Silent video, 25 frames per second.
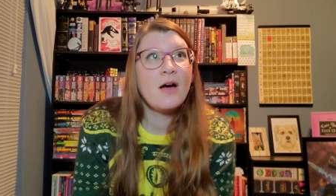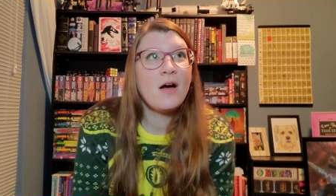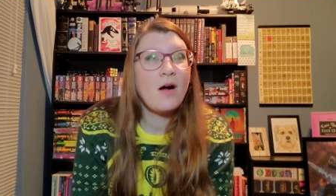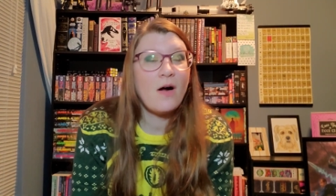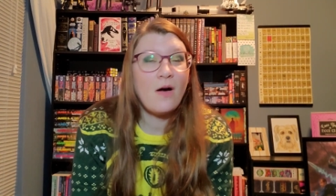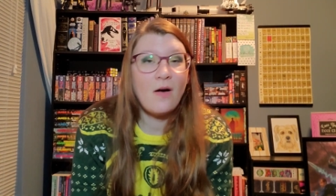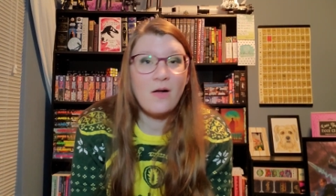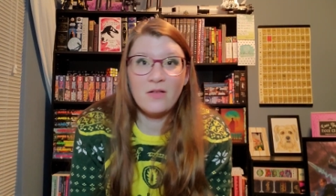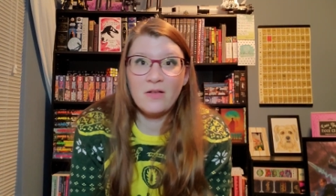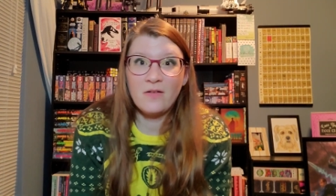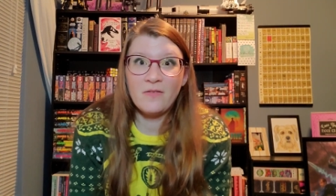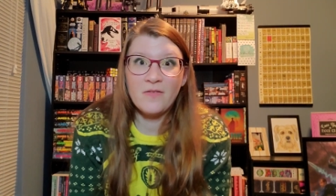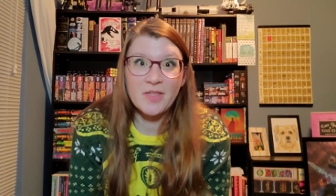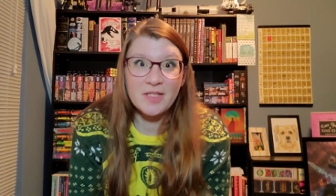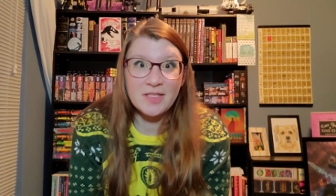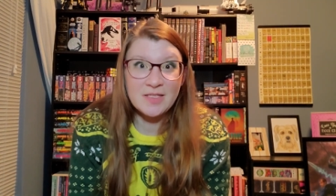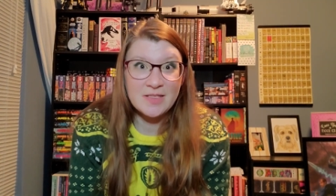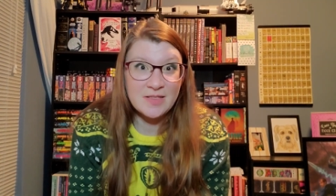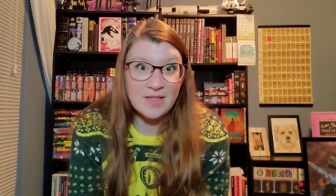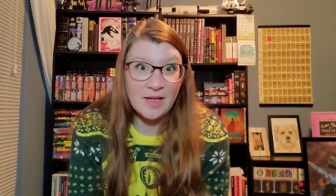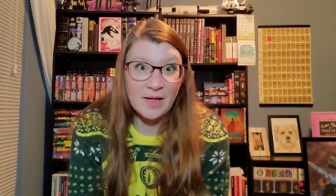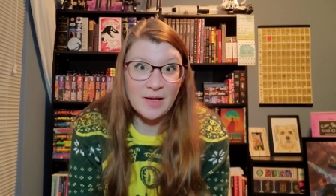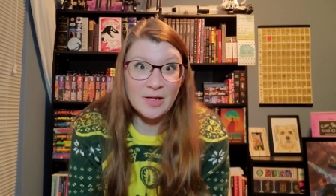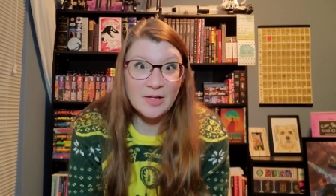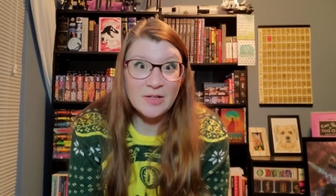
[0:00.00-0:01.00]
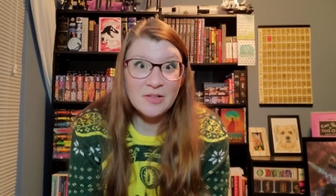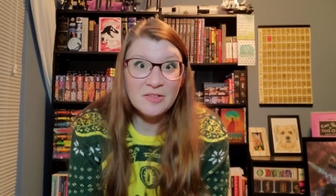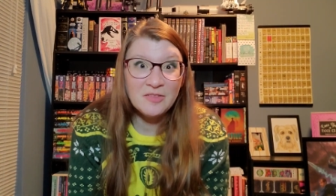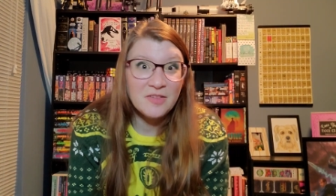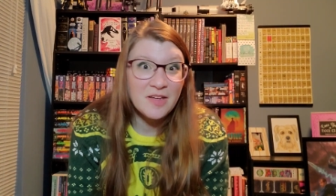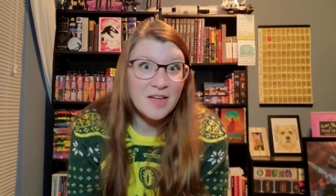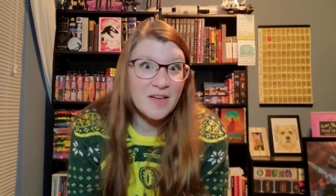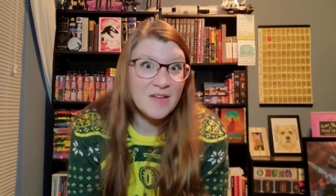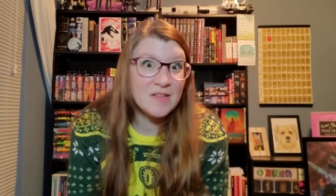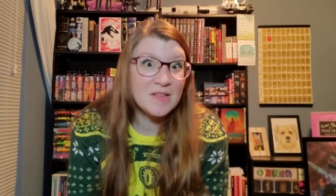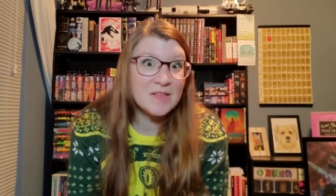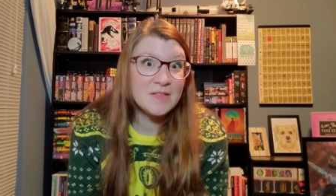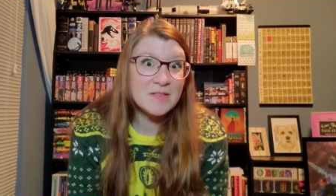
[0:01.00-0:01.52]
all of this stuff
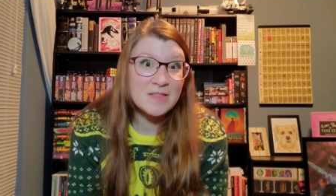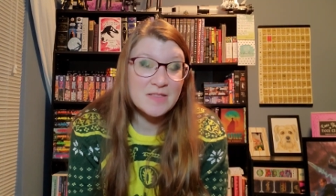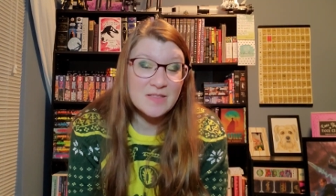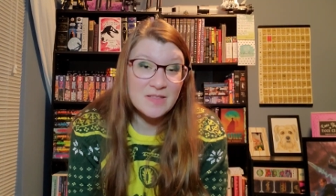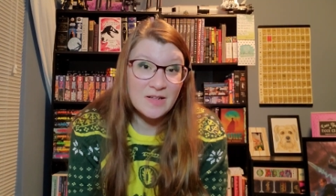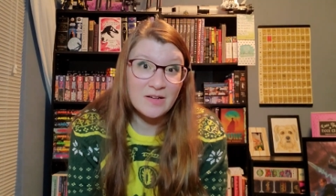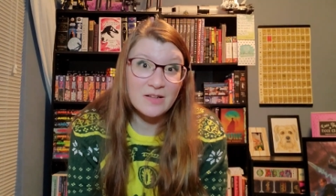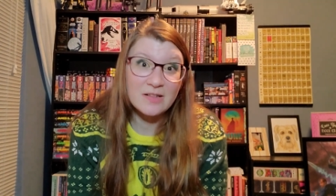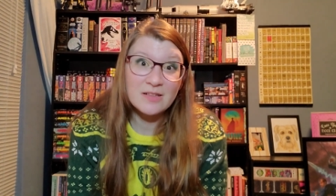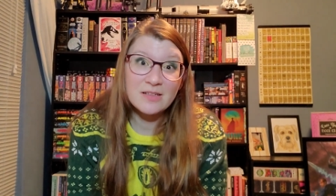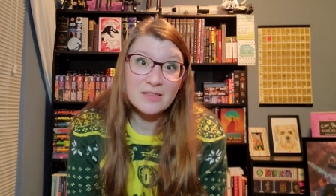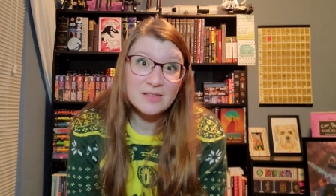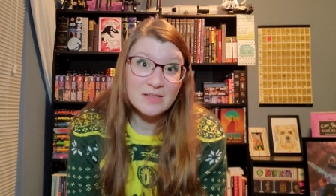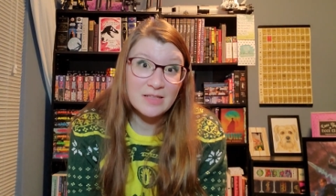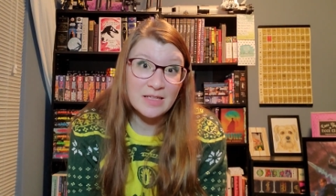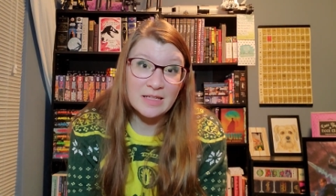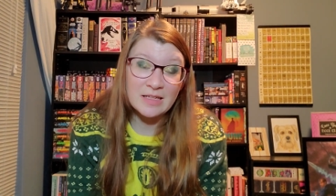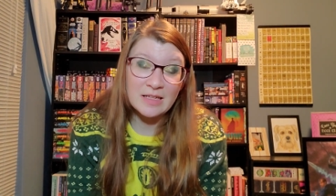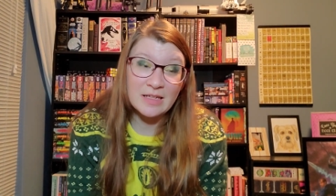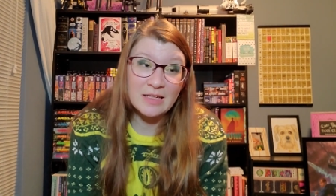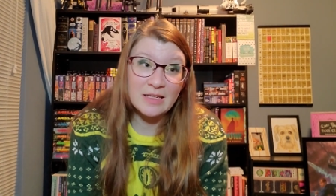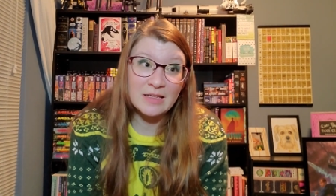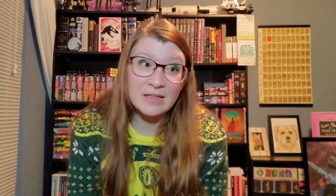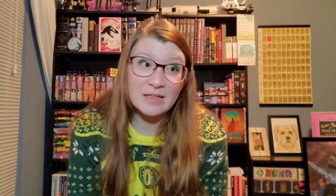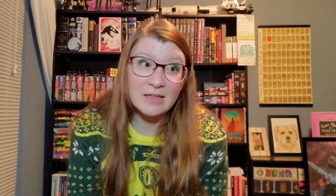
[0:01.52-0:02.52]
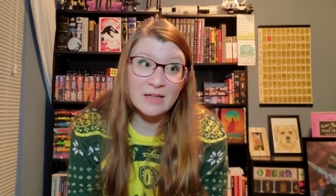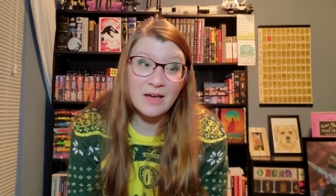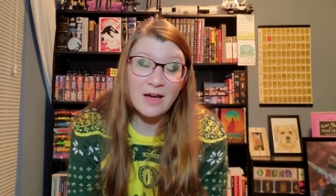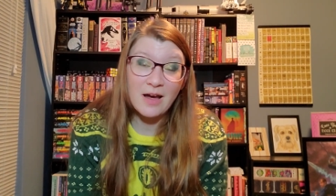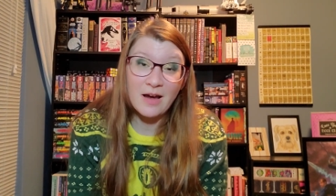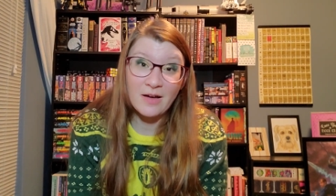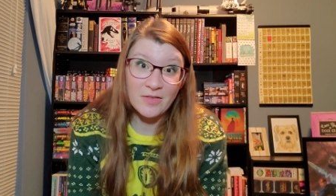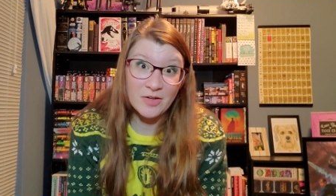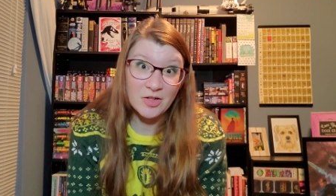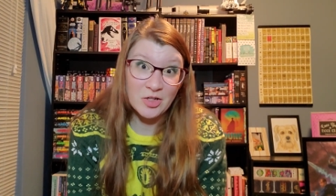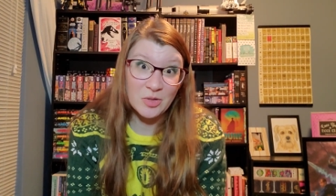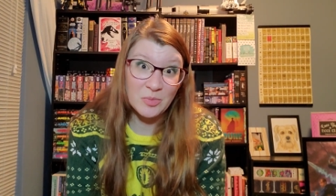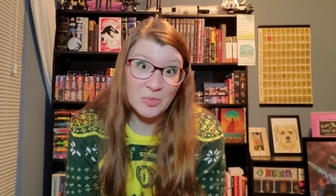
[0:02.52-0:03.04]
and start getting
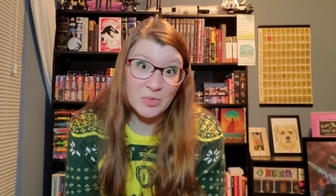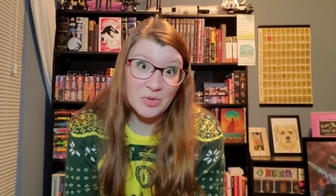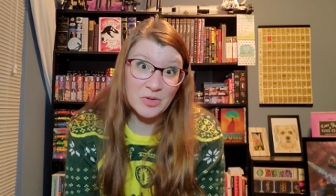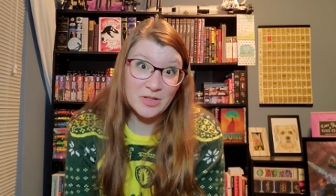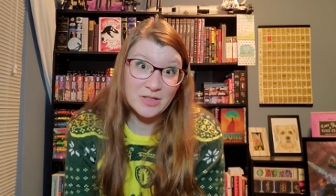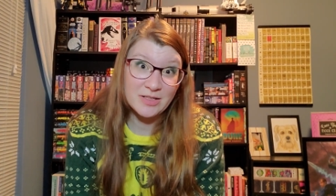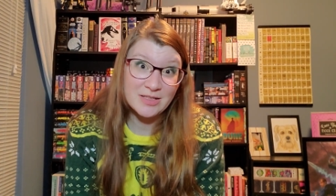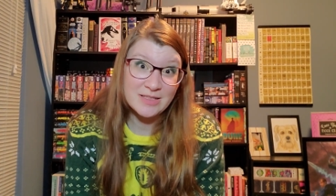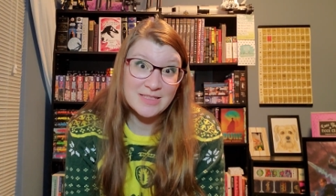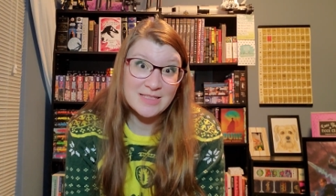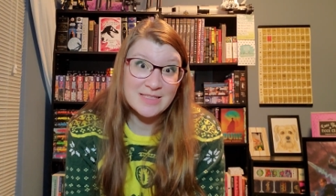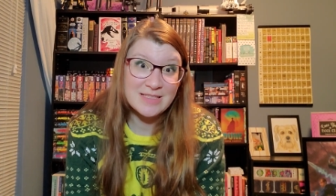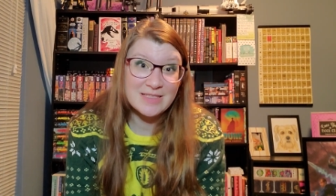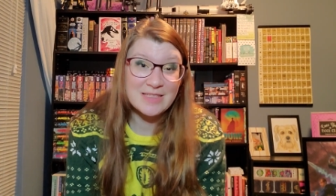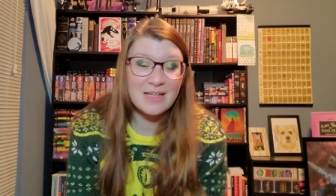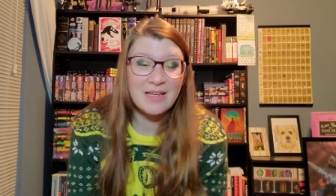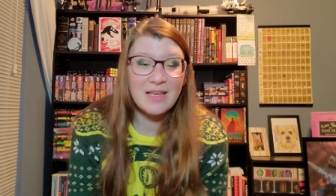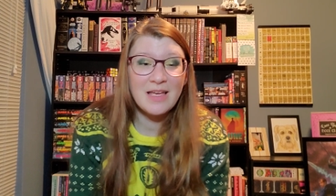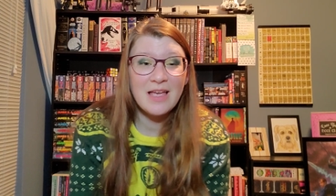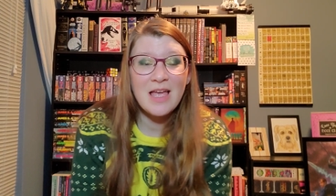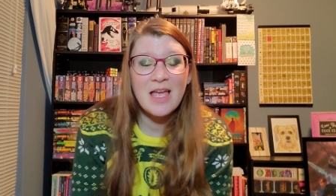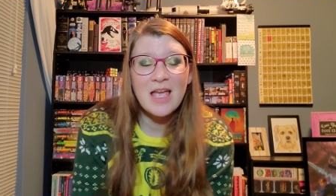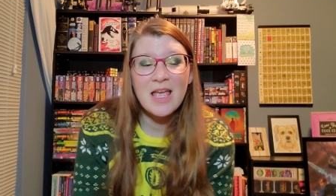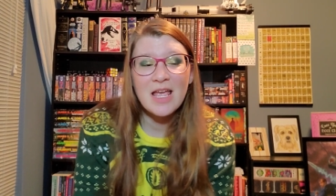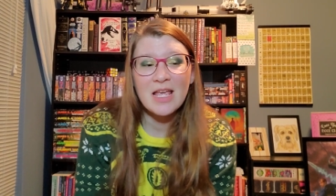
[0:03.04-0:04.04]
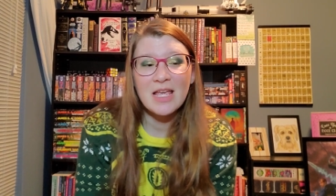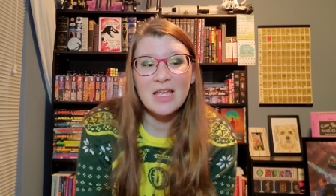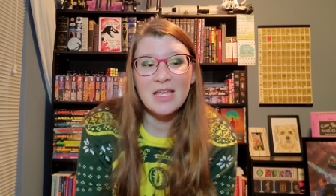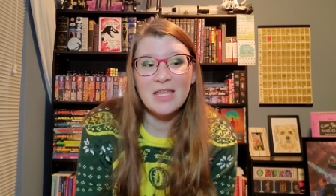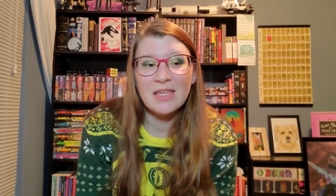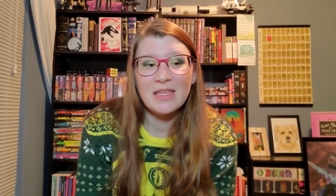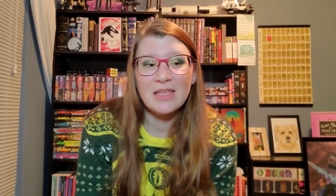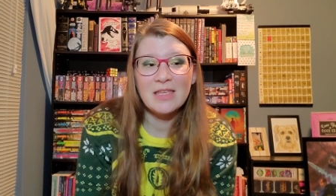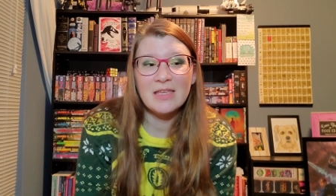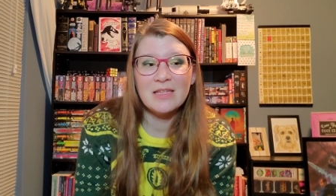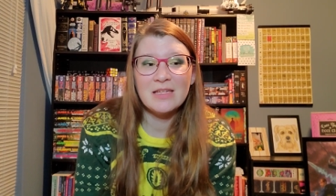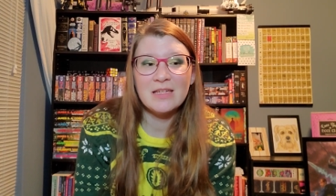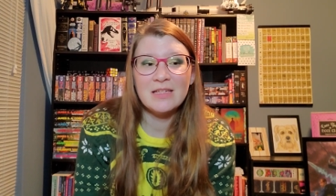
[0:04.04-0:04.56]
other books.
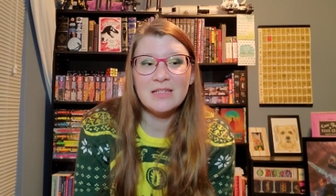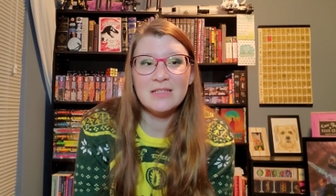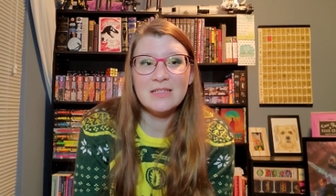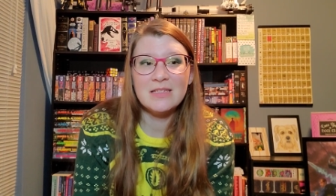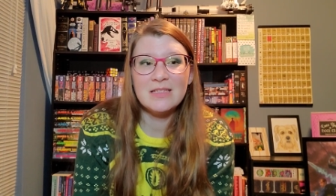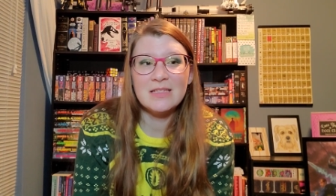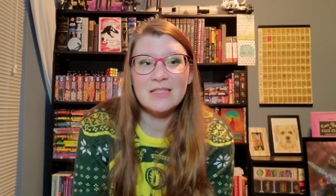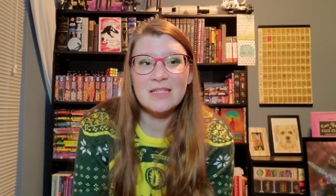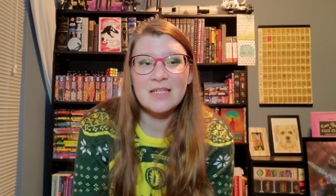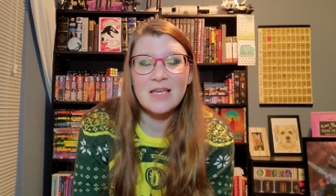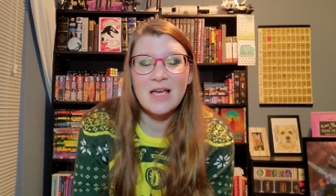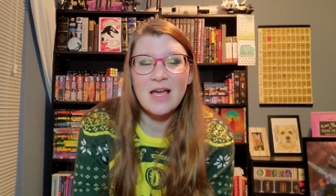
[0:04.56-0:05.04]
And